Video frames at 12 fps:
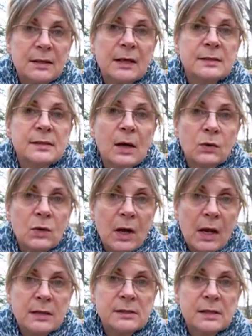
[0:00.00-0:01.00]
That's how
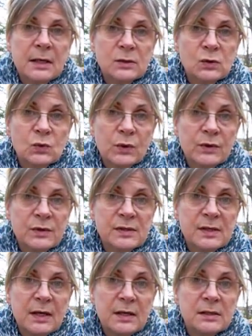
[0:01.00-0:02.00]
nice that soil
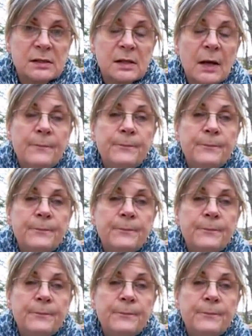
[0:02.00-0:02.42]
stays.